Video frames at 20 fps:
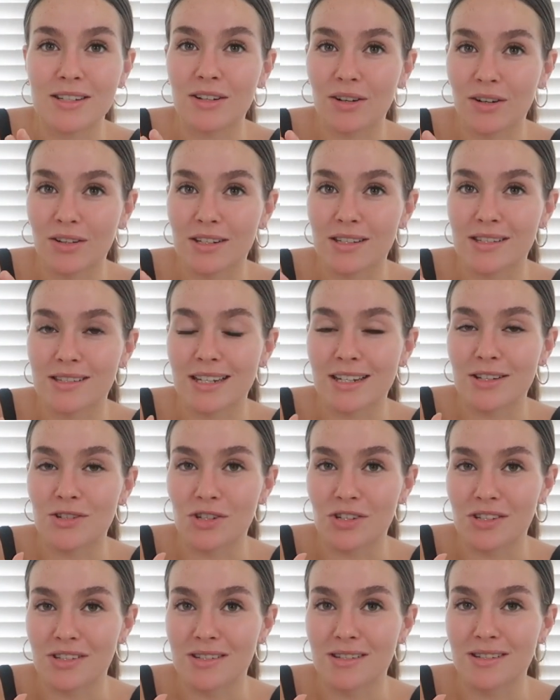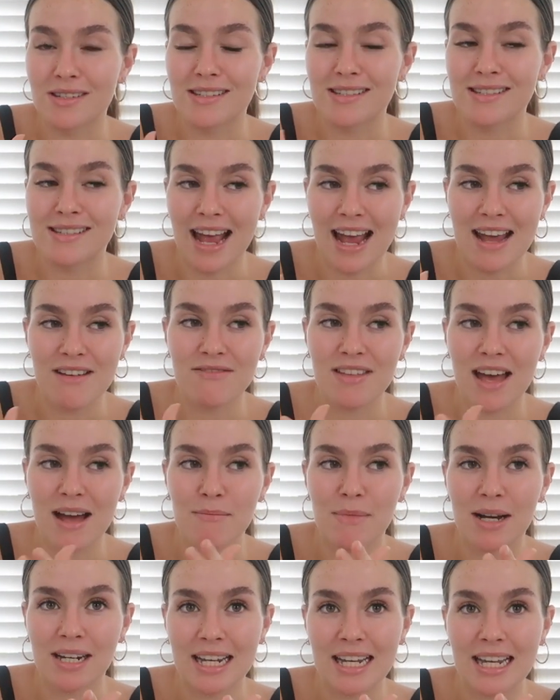to honestly just save
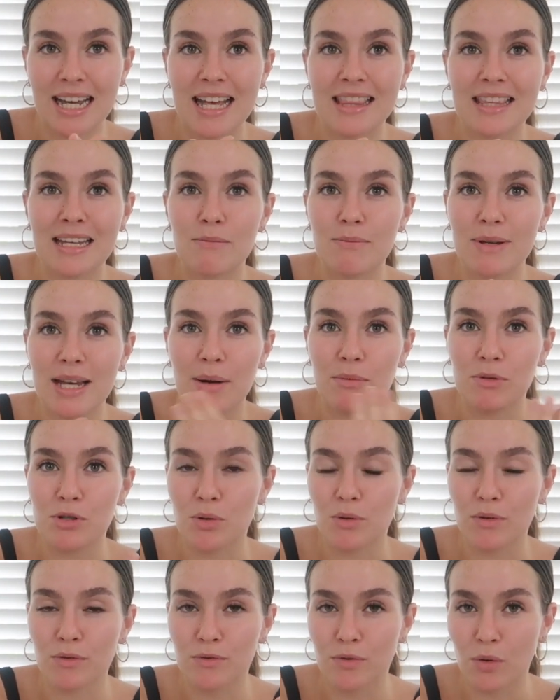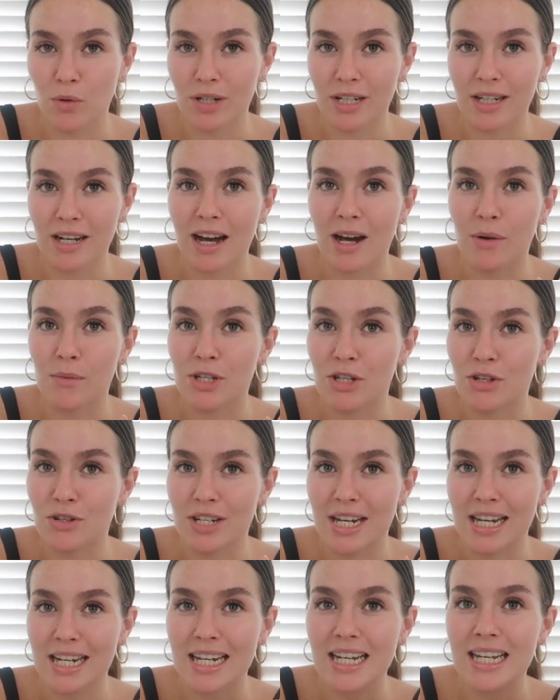that money and then be able to afford a car when you
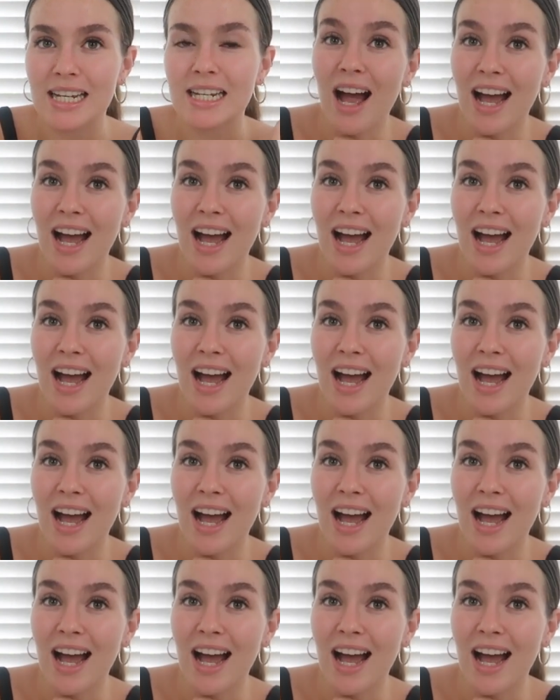need it.